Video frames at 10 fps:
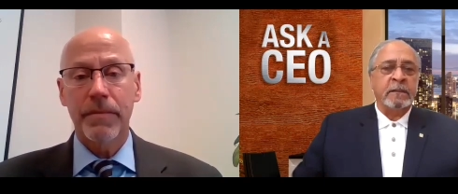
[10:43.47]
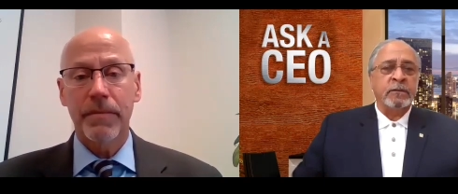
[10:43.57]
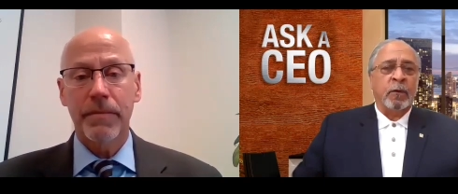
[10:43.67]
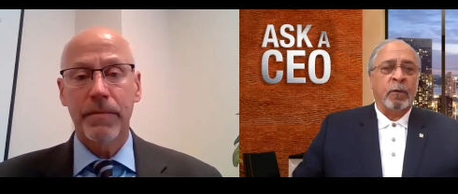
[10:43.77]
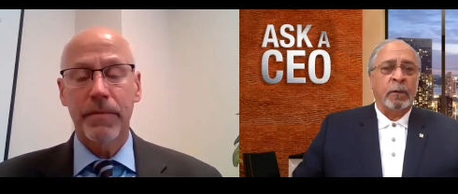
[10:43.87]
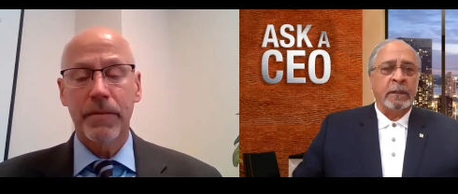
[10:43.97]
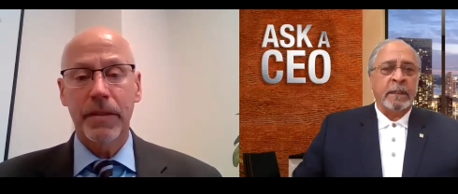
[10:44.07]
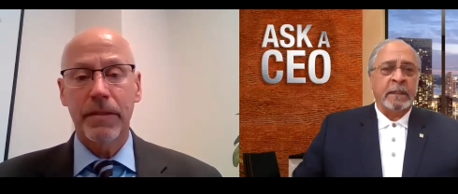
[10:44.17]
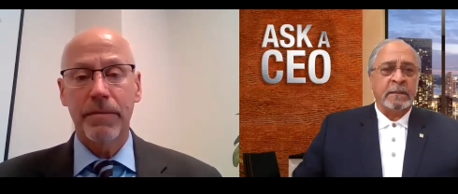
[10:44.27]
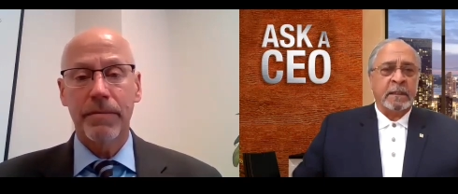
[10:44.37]
Speaker 1: the toll that
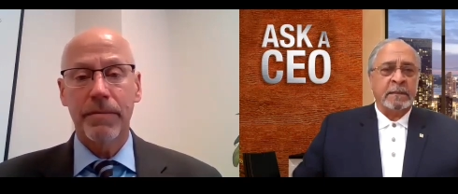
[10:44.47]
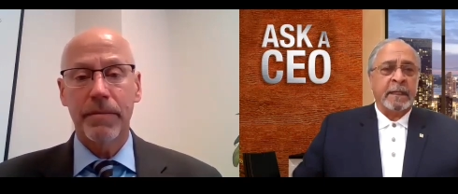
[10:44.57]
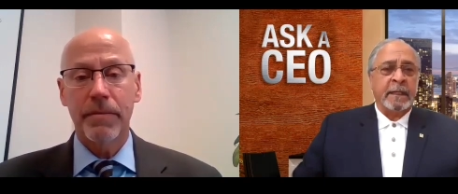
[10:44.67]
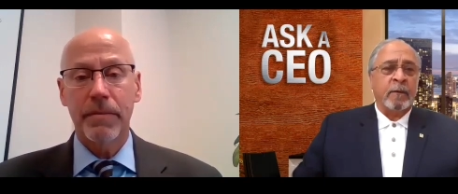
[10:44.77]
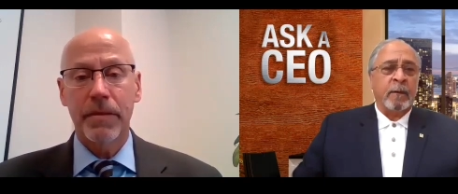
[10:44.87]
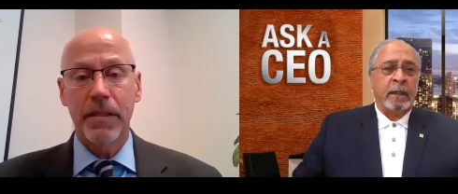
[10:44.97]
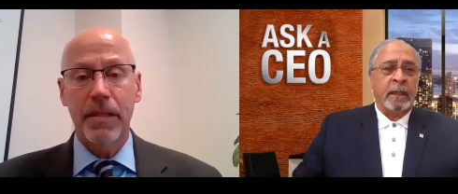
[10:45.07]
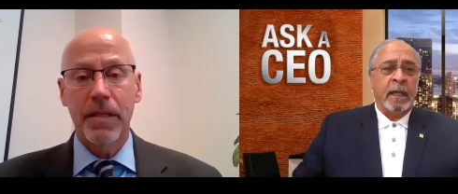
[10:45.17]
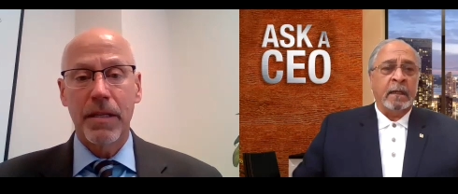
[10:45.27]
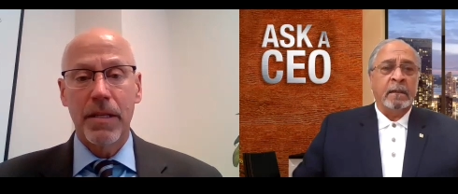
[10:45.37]
that's going to take quite
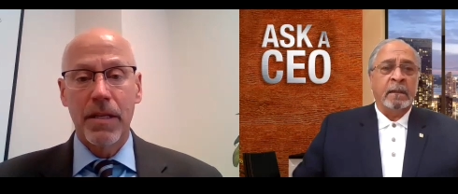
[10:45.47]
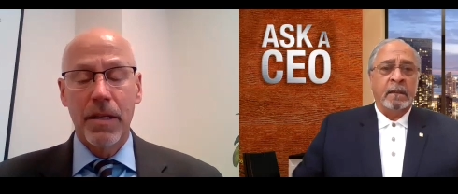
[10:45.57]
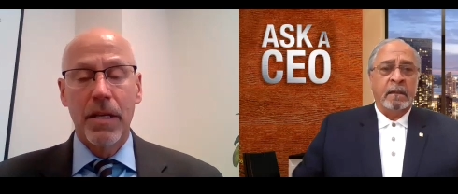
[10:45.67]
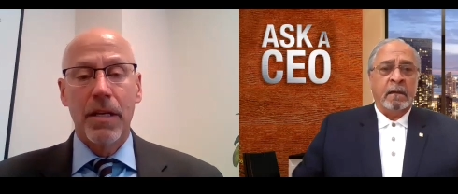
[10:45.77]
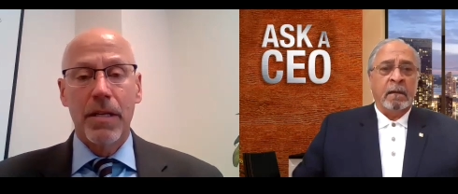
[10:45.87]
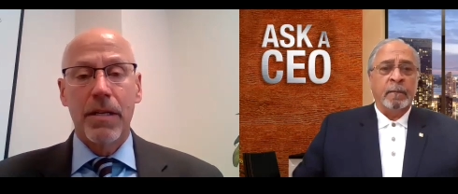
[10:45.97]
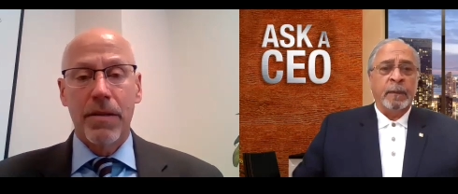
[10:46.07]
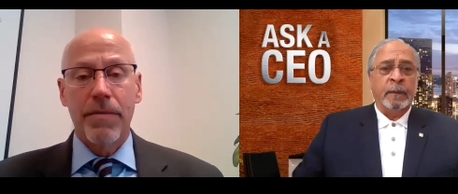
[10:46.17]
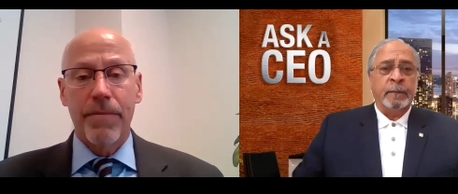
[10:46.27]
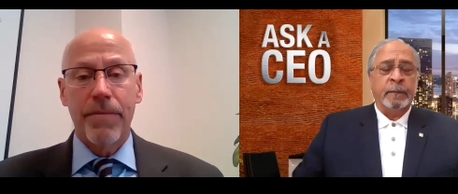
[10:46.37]
yet, uh,
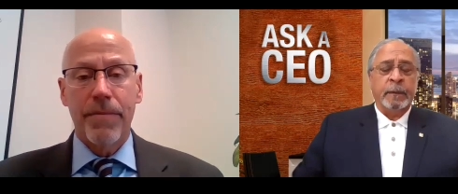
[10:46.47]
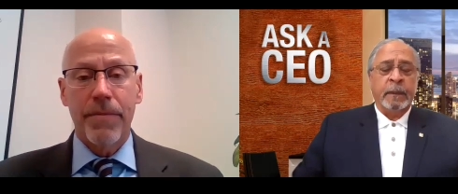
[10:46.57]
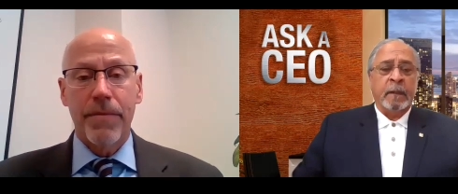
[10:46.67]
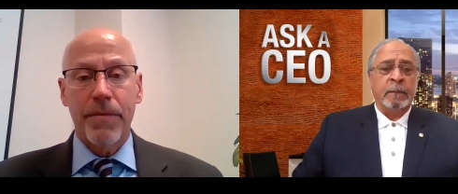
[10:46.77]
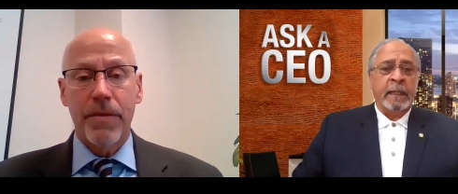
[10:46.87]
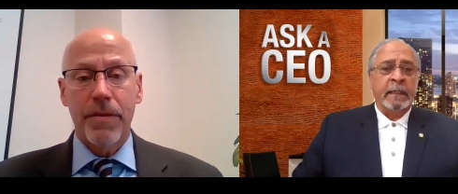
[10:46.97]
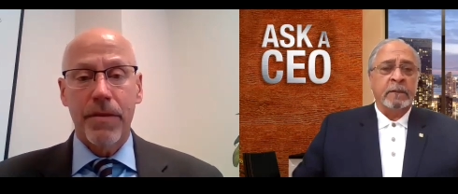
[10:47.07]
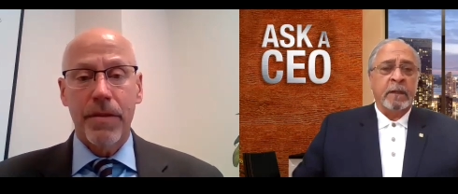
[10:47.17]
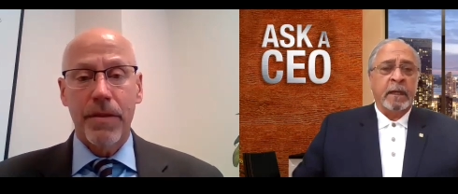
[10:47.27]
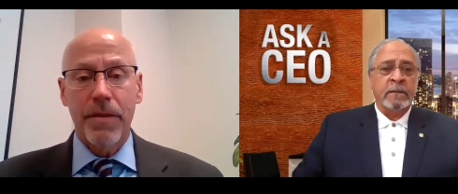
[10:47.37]
but but I'm glad
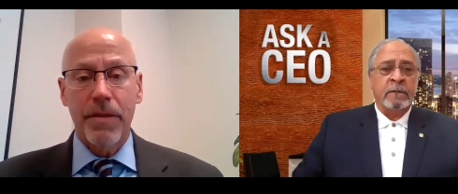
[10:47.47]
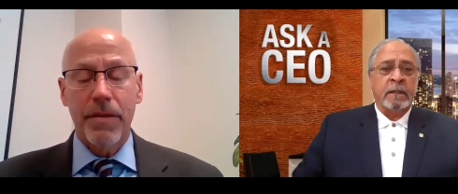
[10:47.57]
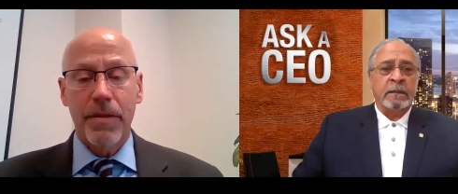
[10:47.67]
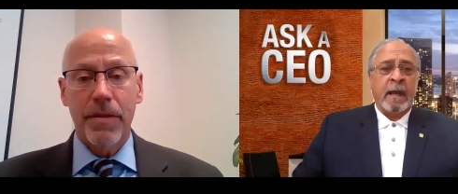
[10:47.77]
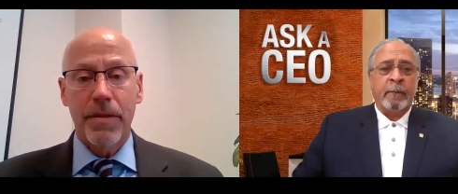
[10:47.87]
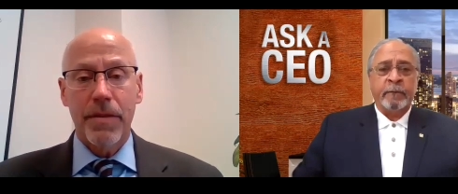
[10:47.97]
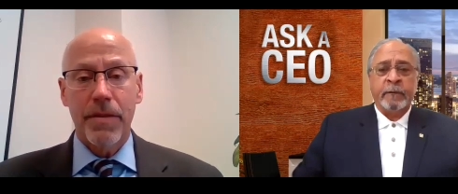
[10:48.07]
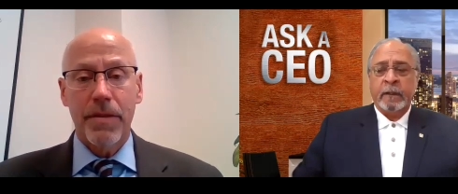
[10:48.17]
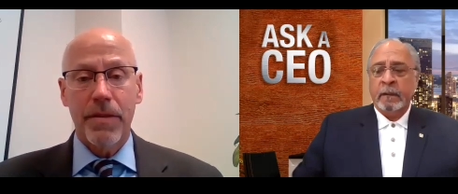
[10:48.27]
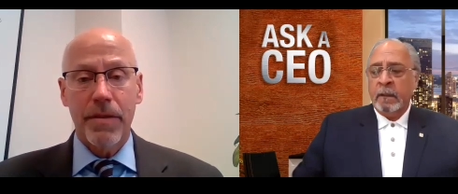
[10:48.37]
Speaker 2: you guys are on top of
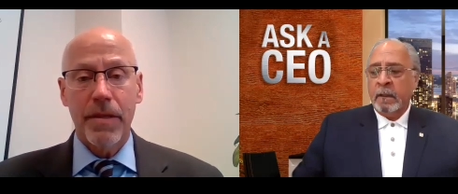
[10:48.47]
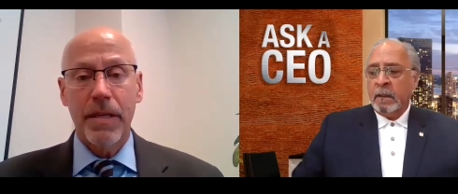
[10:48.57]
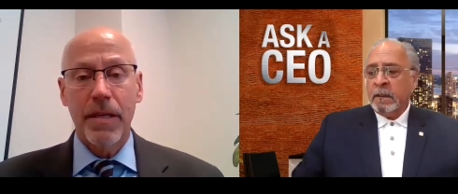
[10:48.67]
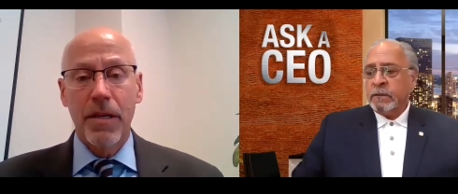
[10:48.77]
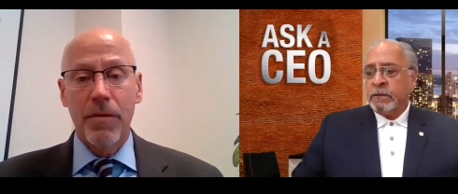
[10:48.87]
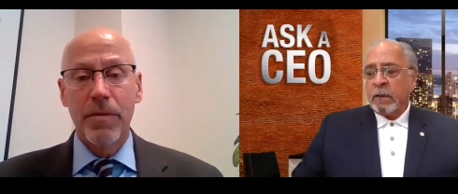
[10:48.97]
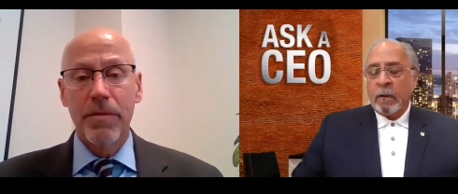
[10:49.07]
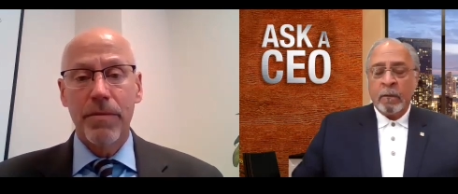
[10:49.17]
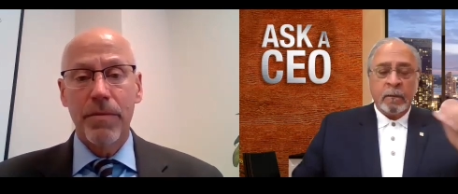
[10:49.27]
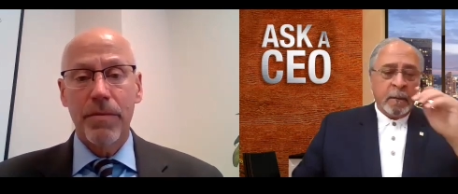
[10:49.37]
it. Yeah.
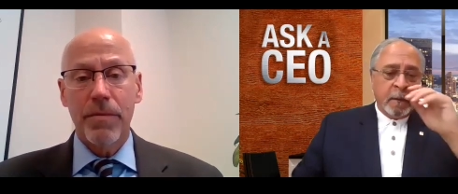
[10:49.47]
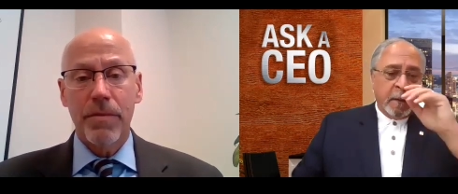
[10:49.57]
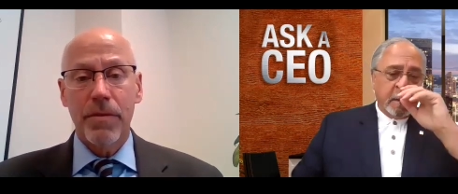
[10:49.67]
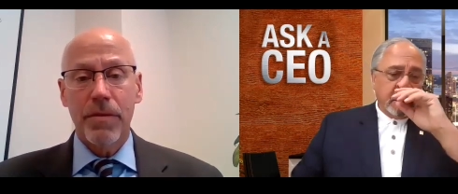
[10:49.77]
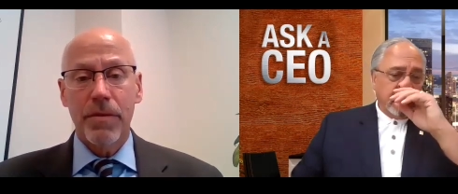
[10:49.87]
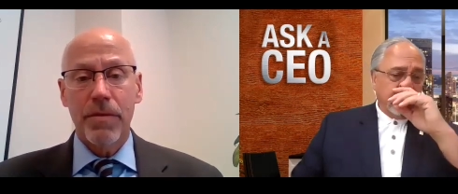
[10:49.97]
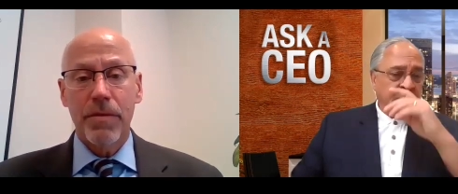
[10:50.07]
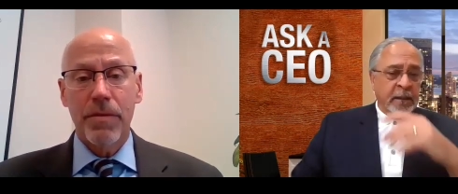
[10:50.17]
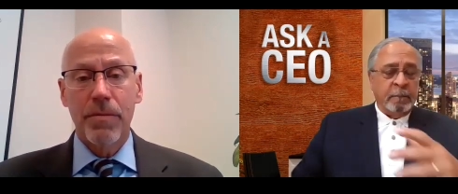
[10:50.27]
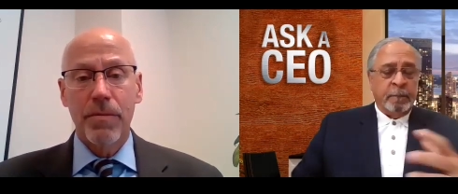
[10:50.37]
So
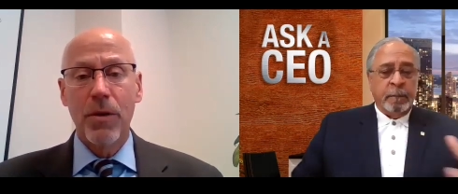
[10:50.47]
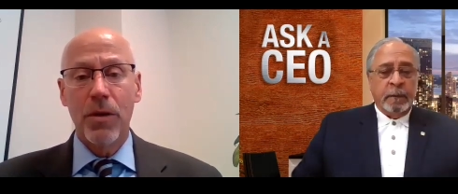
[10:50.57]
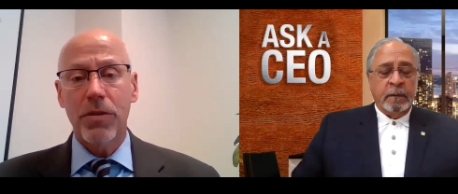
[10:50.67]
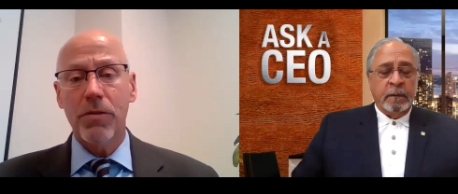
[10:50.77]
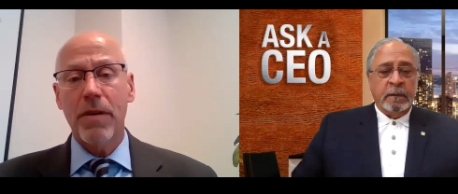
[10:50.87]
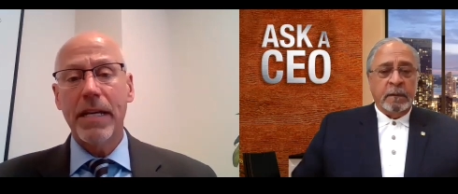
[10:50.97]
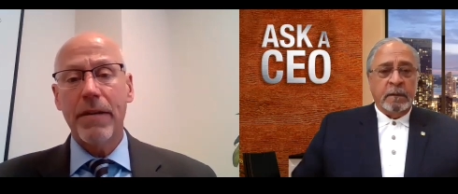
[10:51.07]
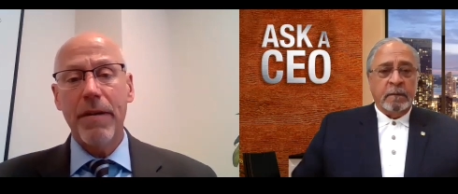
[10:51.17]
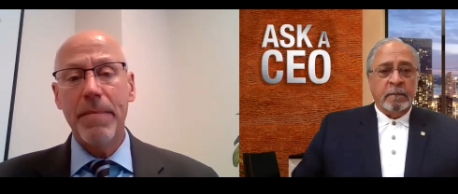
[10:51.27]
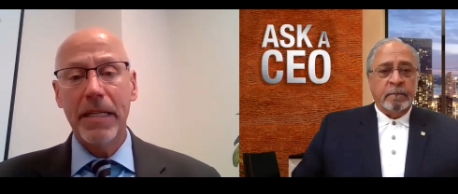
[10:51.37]
we also, Greg,
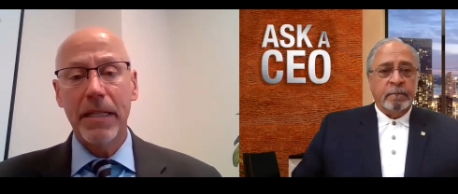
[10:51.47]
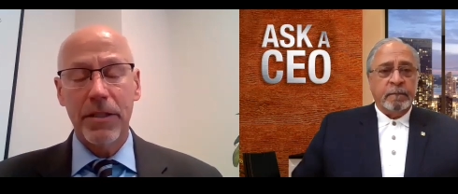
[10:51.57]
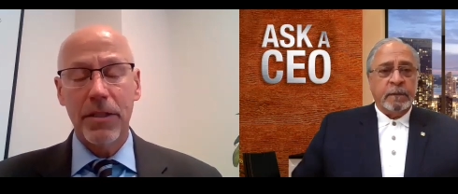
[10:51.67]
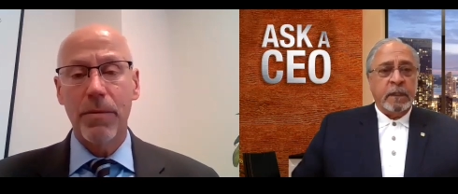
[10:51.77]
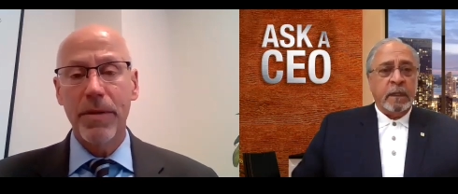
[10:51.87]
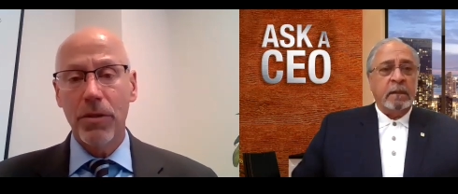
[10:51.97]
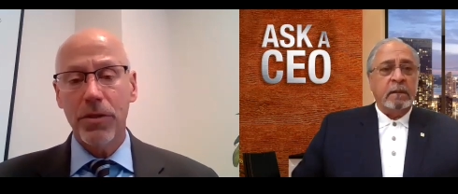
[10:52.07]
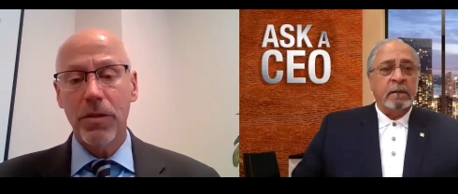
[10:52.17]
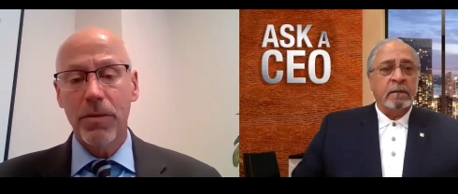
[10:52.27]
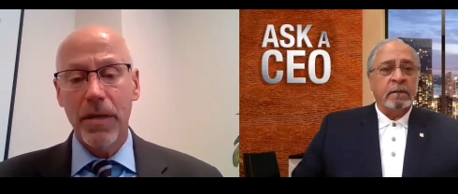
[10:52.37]
if I may let you know, we
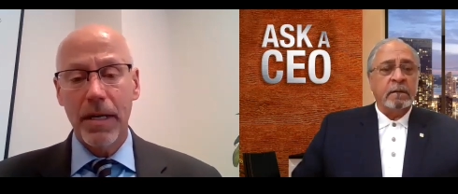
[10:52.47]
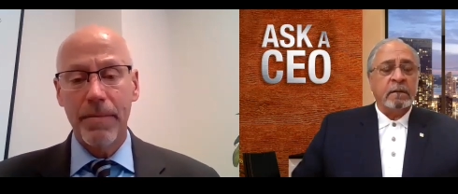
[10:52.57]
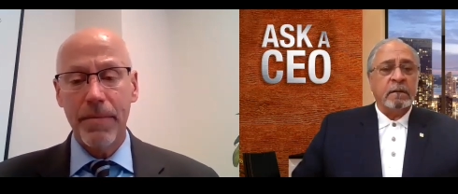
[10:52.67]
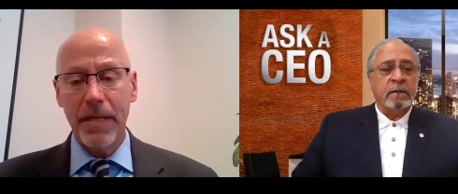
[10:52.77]
also, um,